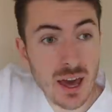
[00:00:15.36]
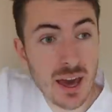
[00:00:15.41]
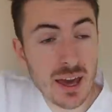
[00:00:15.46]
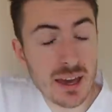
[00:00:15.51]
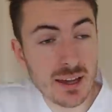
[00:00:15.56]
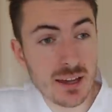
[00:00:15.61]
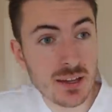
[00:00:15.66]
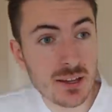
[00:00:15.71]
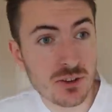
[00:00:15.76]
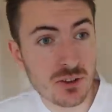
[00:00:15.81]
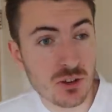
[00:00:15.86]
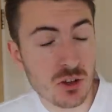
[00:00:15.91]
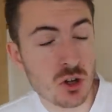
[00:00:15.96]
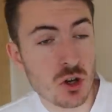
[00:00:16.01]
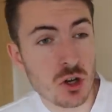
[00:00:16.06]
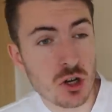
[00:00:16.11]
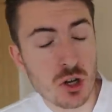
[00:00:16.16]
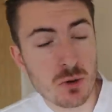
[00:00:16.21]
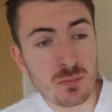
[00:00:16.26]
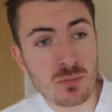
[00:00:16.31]
hey,
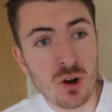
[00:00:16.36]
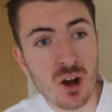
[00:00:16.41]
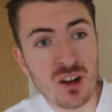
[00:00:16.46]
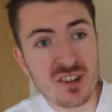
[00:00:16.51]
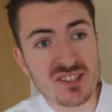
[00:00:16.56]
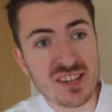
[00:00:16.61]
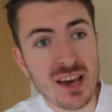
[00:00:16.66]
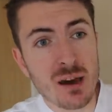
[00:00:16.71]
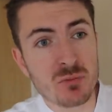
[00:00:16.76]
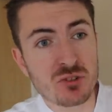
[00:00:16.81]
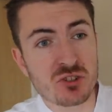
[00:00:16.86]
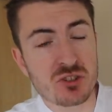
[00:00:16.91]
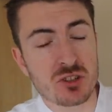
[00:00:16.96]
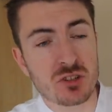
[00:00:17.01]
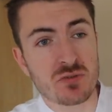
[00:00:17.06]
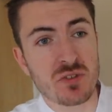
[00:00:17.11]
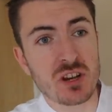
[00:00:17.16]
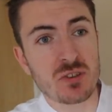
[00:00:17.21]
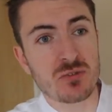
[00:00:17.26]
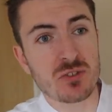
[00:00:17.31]
your, your prawn
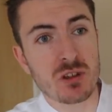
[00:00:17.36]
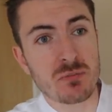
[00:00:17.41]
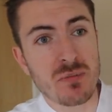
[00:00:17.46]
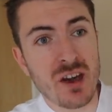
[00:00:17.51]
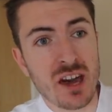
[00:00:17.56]
sandwiches are ready for the